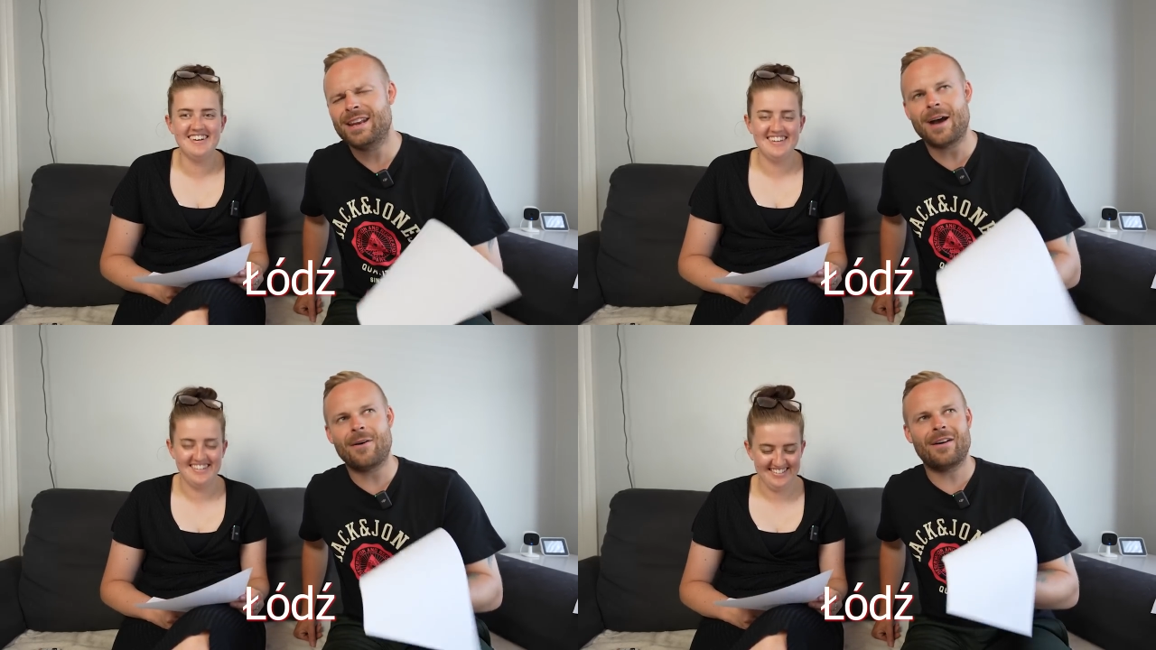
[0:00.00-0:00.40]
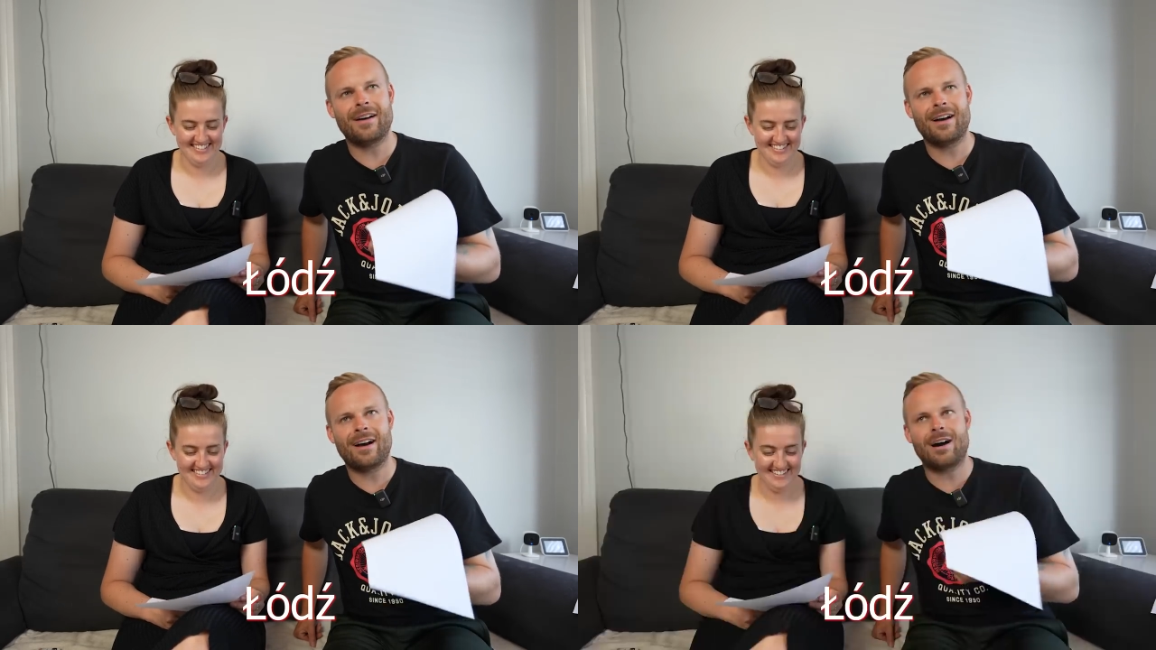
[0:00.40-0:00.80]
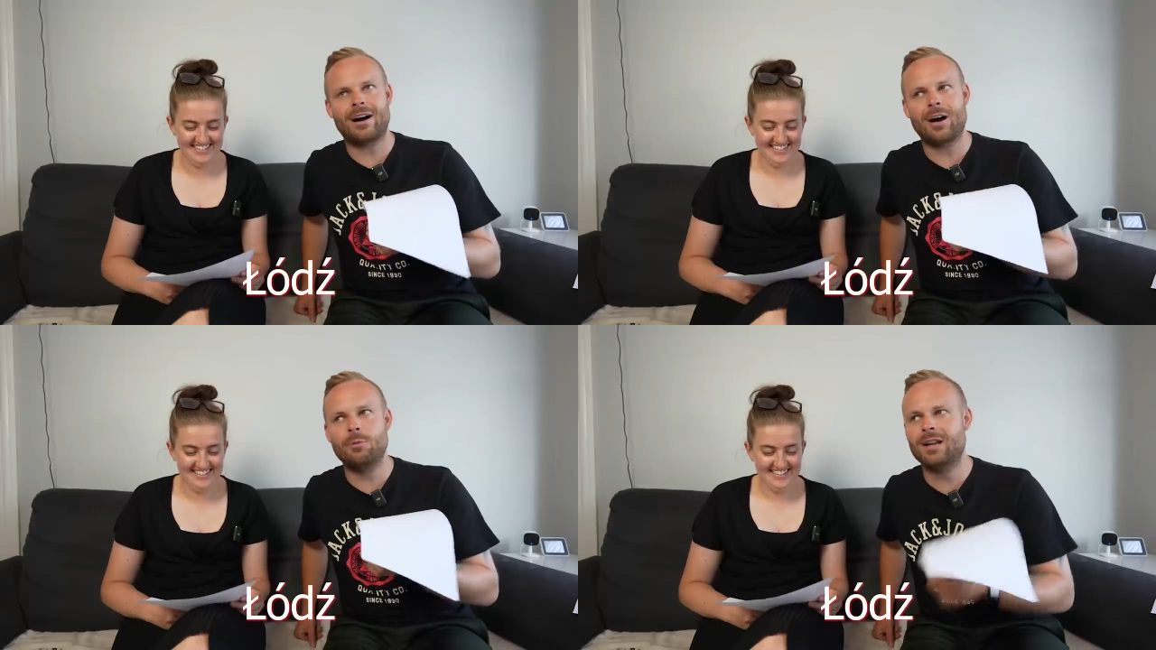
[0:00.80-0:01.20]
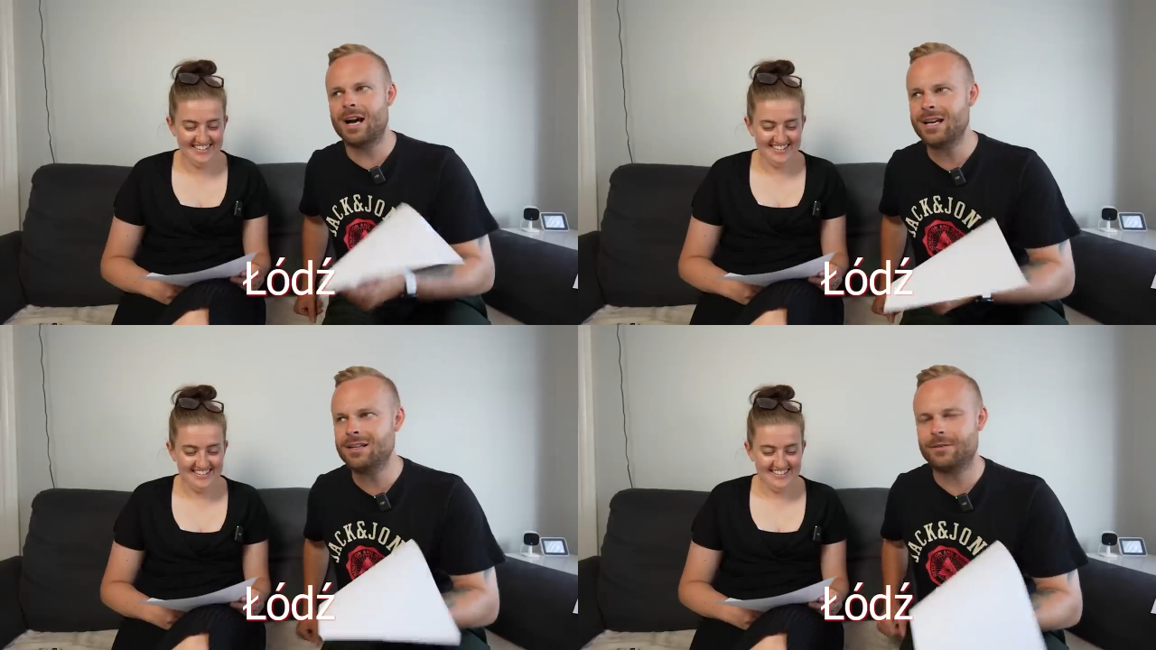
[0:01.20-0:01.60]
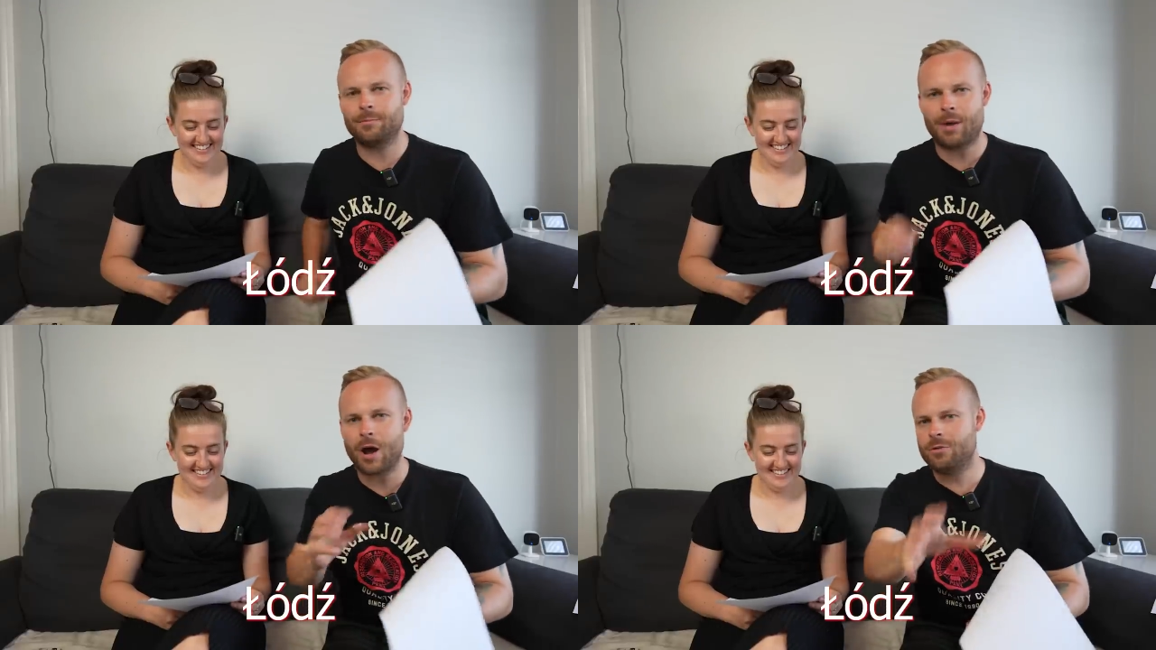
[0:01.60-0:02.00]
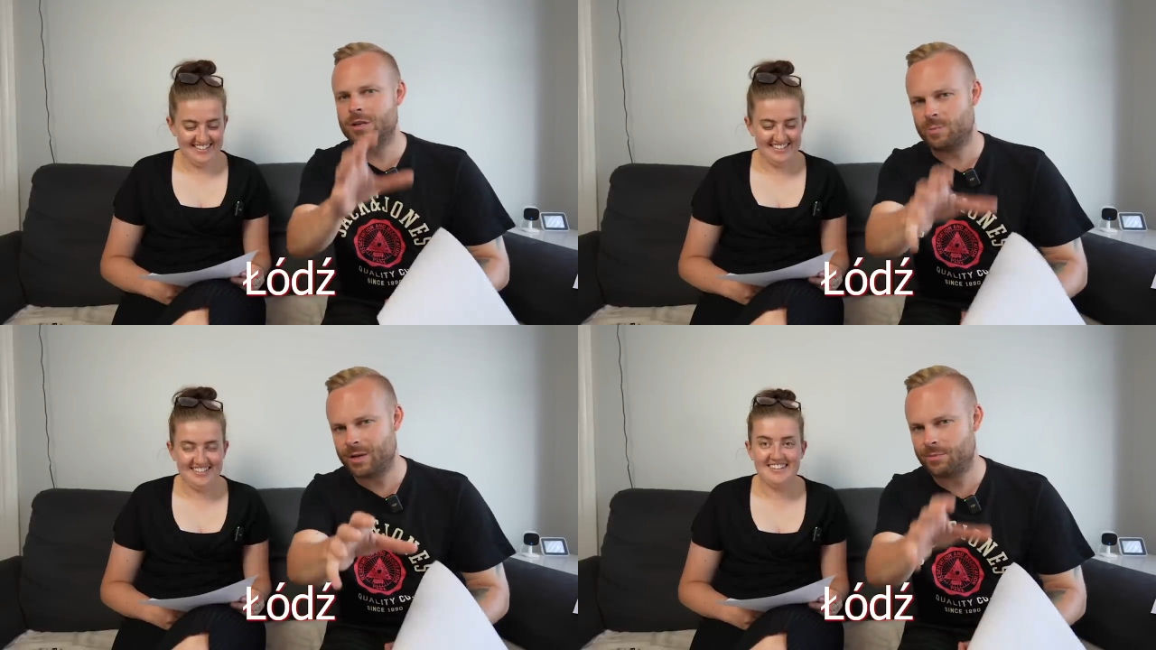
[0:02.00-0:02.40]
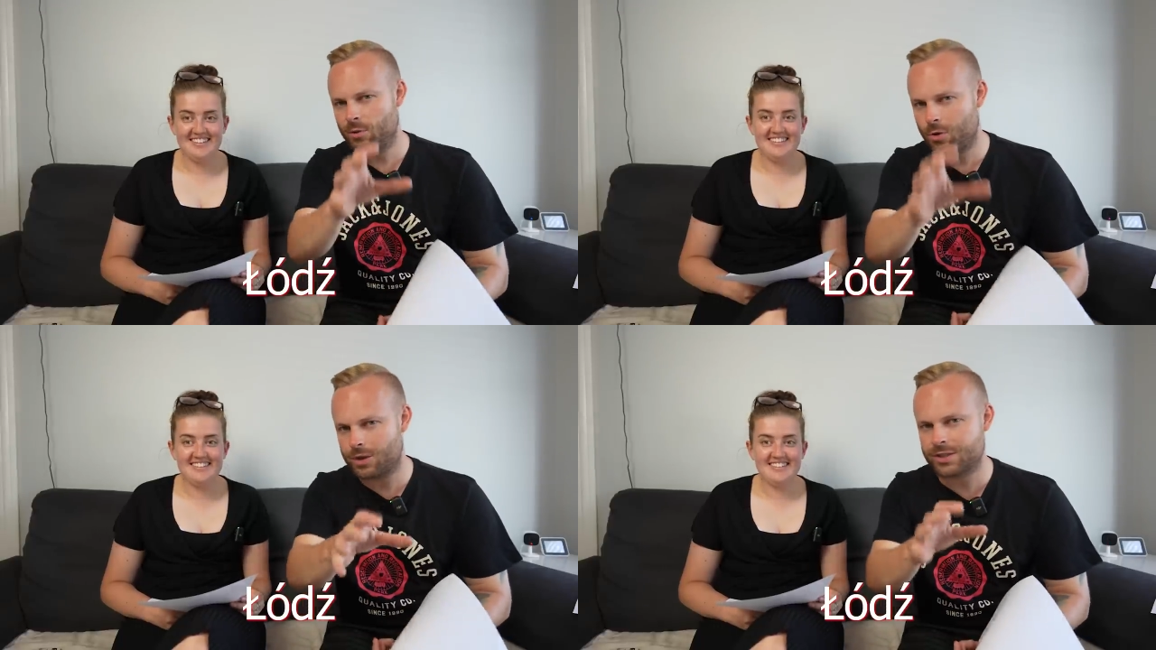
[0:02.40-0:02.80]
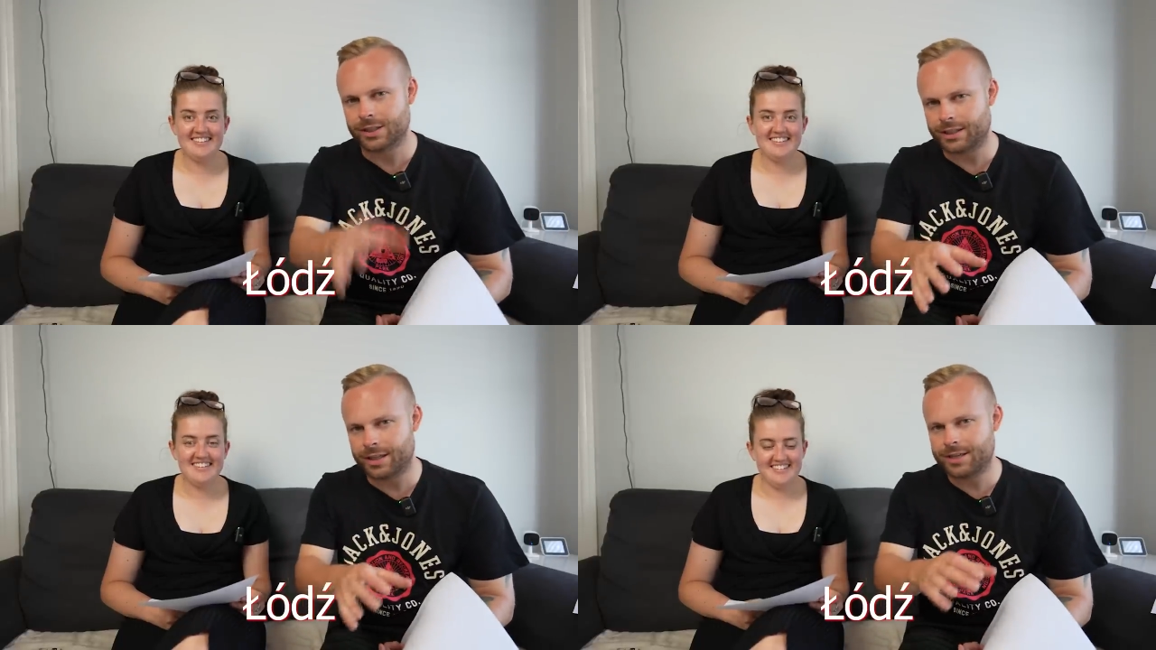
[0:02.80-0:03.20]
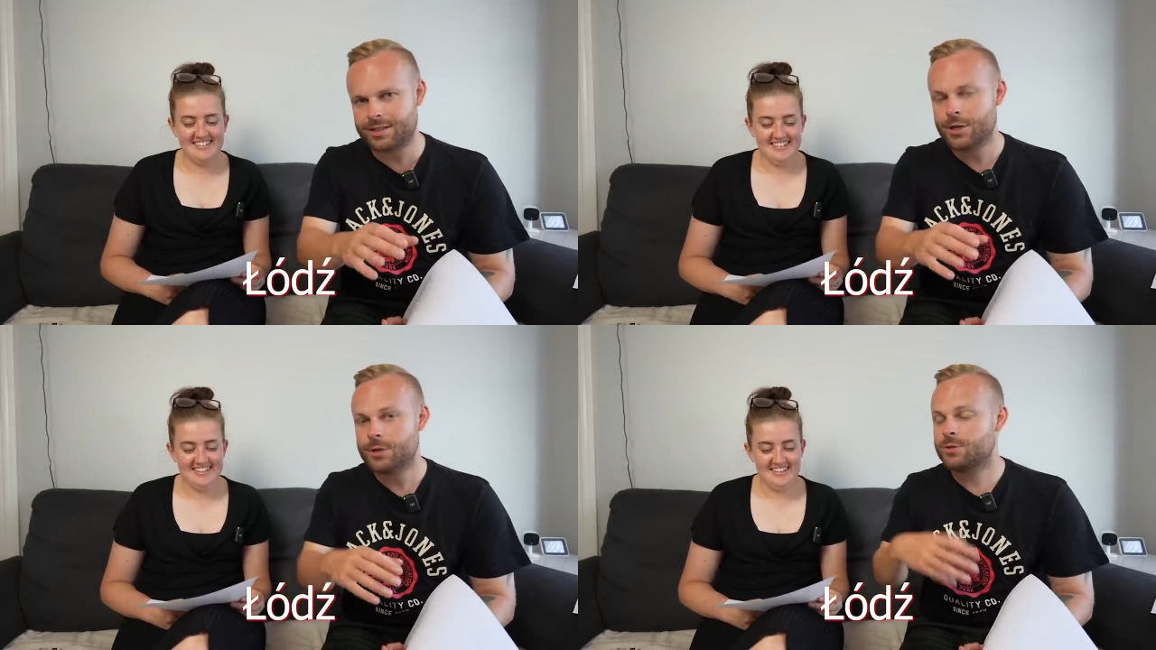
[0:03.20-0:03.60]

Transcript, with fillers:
Speaker 1: now, I would like Polish people watching this